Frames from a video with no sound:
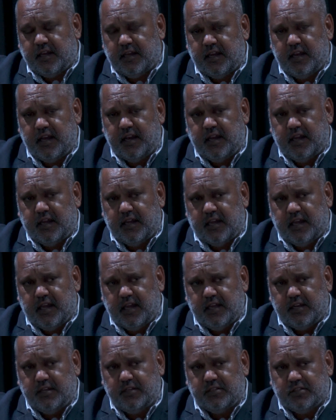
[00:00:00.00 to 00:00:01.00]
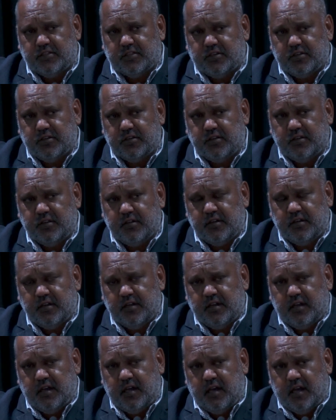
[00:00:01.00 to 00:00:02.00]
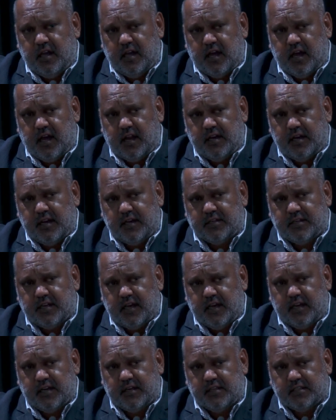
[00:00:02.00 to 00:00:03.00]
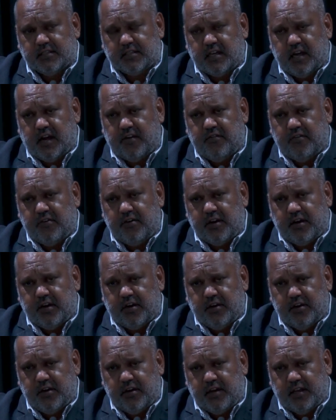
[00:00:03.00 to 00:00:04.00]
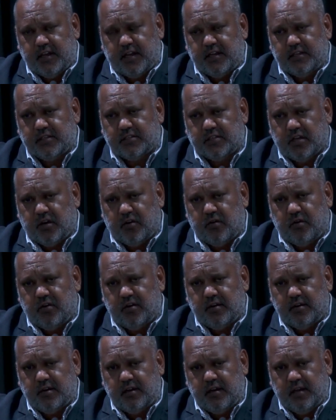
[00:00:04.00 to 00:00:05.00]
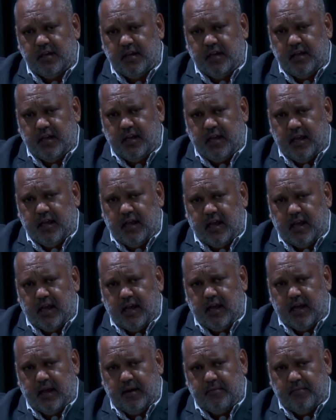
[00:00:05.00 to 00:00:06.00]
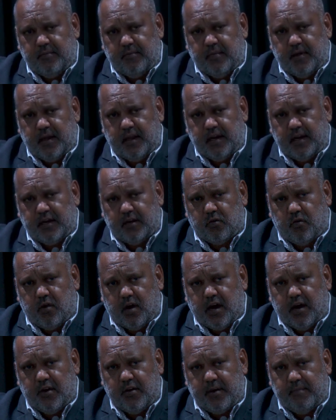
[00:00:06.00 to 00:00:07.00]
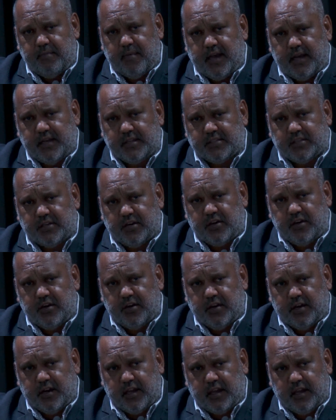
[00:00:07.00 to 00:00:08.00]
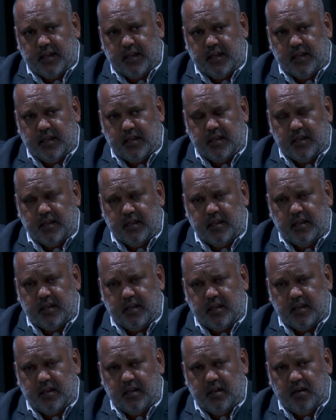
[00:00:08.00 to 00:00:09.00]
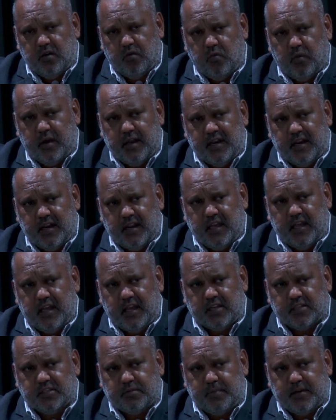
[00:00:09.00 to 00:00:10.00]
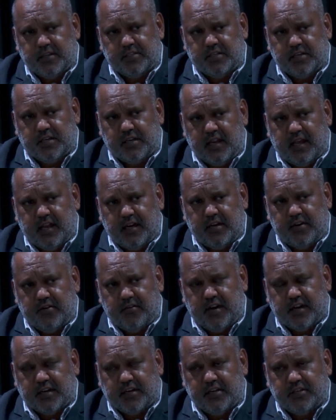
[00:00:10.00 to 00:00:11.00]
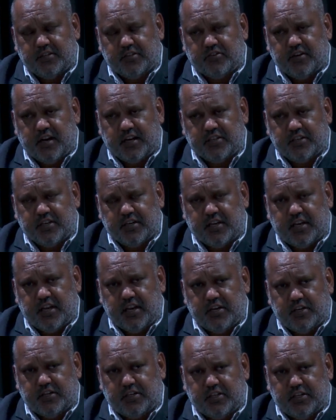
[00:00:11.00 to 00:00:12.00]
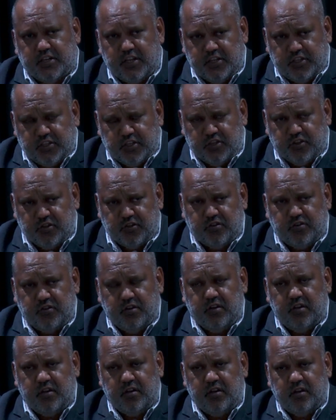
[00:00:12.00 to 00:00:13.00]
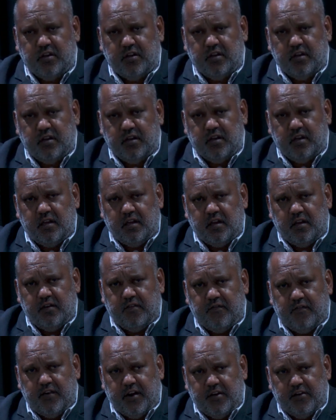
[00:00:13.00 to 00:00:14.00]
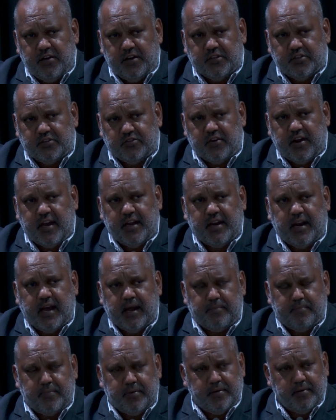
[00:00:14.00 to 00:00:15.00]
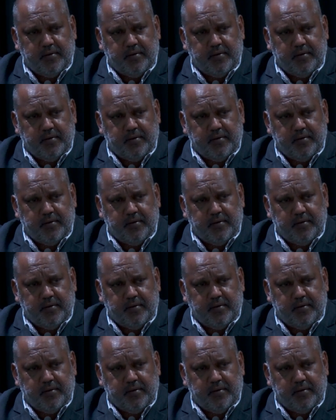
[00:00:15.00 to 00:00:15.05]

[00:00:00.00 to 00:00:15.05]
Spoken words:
getting kids to undertake discovery learning and so on, and inquiry-based learning, when explicit and direct instruction can teach you very straight up